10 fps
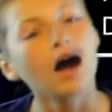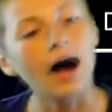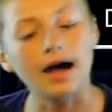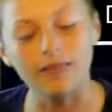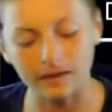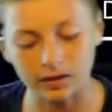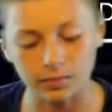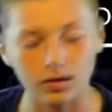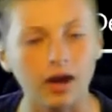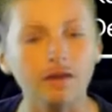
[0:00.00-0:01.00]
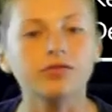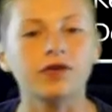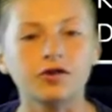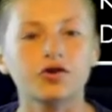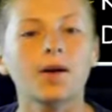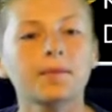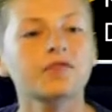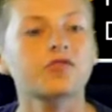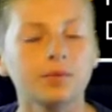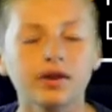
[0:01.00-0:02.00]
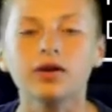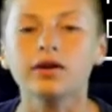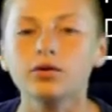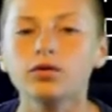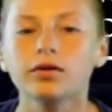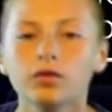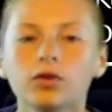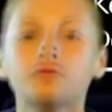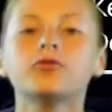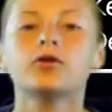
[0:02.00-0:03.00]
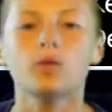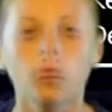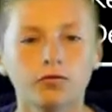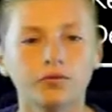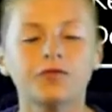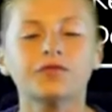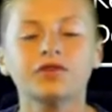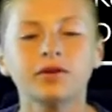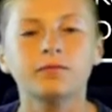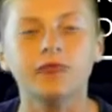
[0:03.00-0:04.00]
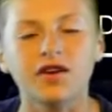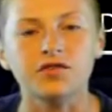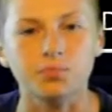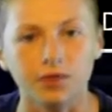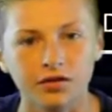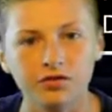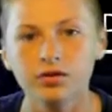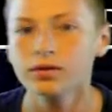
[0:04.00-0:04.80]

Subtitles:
I like him a lot, DeAndre Hopkins, this week. He'll look for over 15 fantasy points.